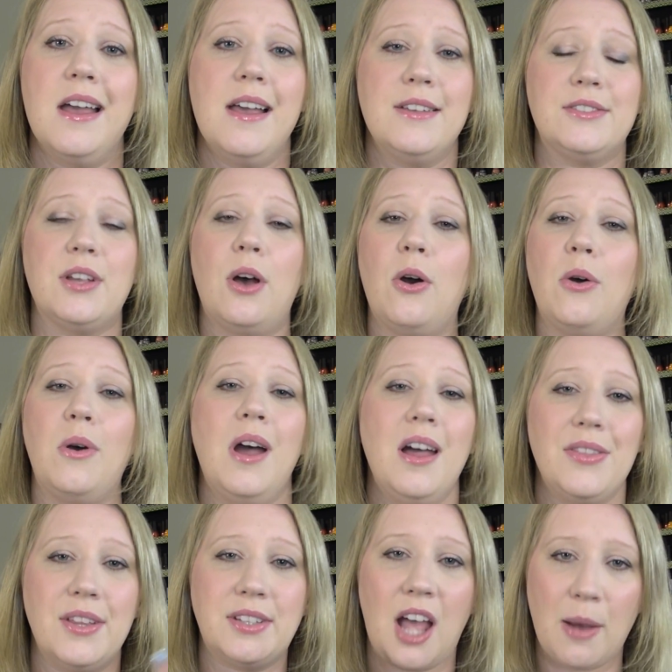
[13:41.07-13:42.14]
So
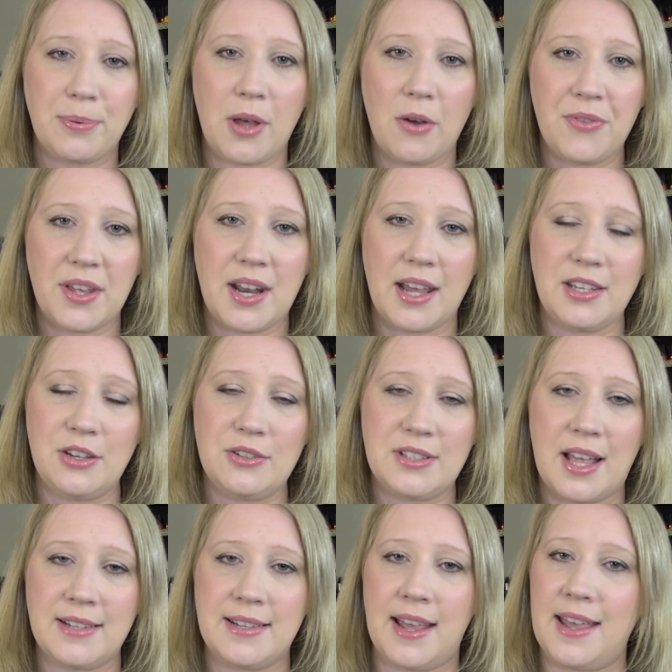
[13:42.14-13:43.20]
the top coat that I use
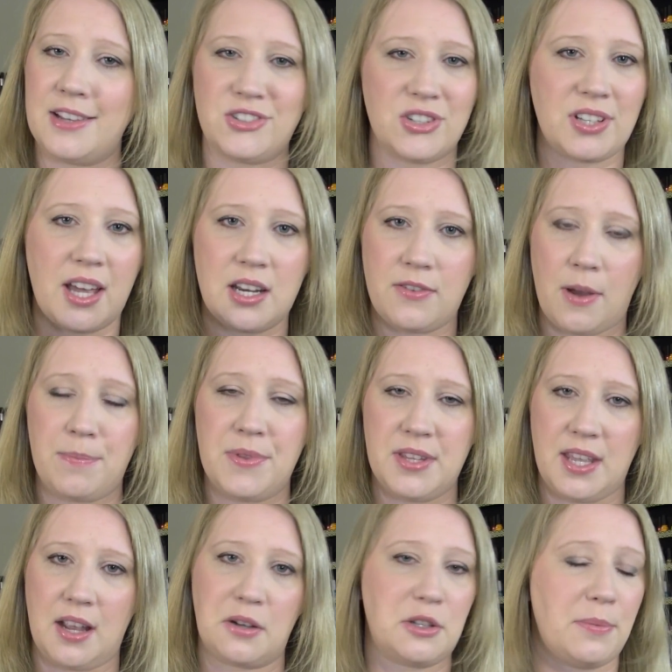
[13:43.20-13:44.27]
that day is just kind of up in the air.